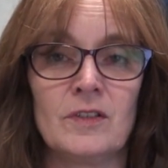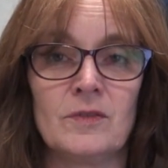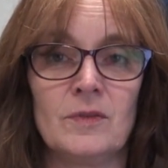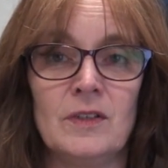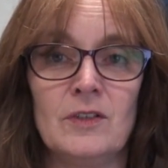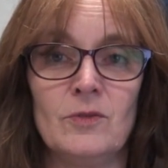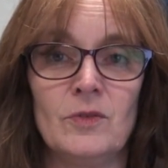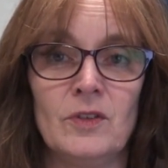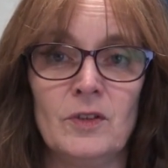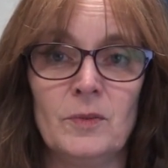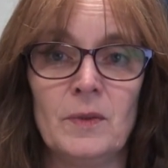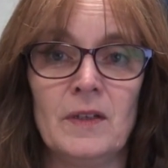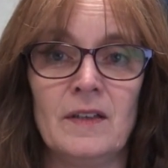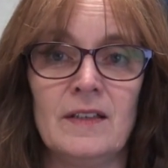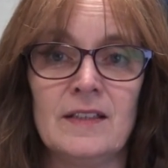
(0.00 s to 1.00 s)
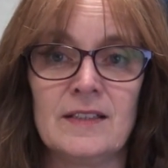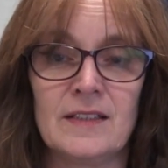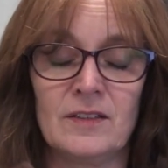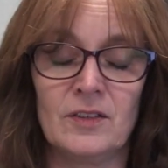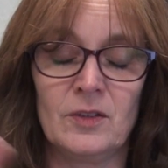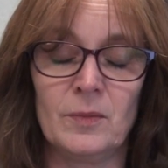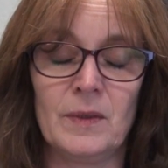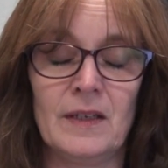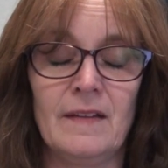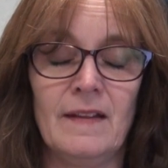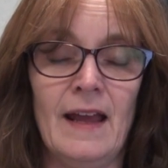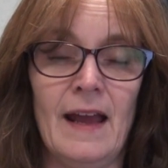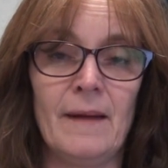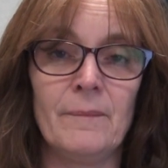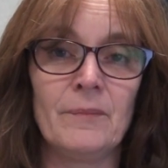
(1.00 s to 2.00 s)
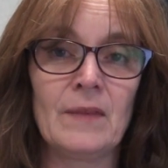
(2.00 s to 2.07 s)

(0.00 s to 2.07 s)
because we do a little bit of this and a little bit of that."